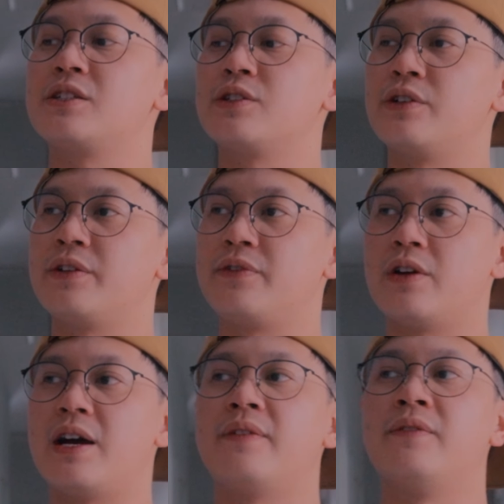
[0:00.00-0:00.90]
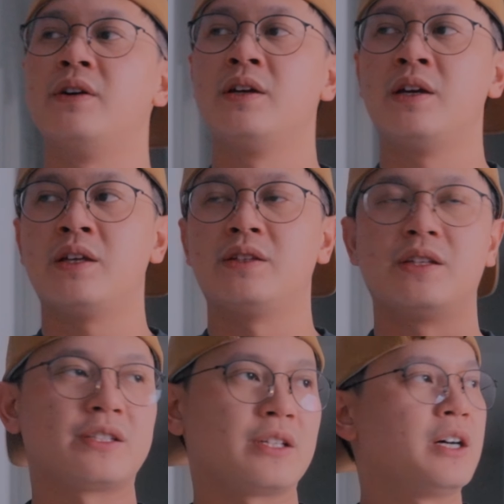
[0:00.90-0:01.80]
So if you have
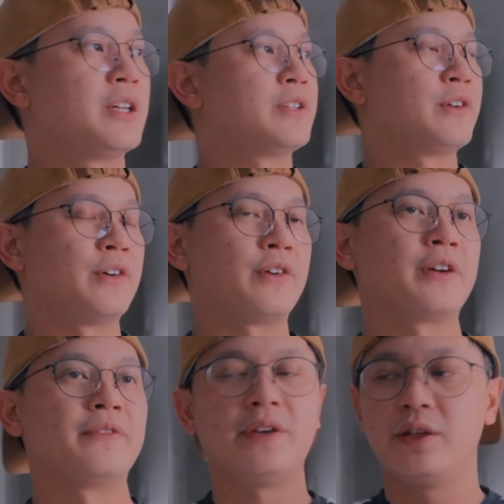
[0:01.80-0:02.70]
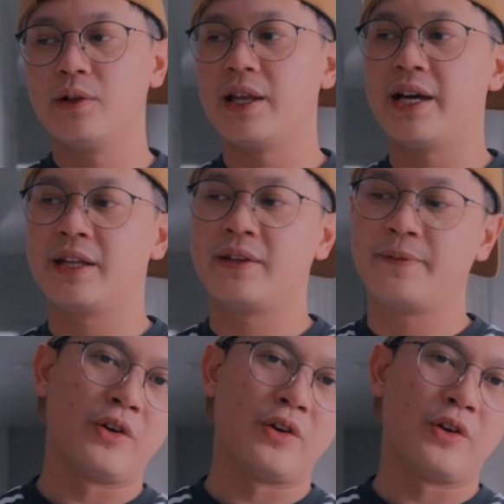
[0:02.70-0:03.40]
the sun or a video light,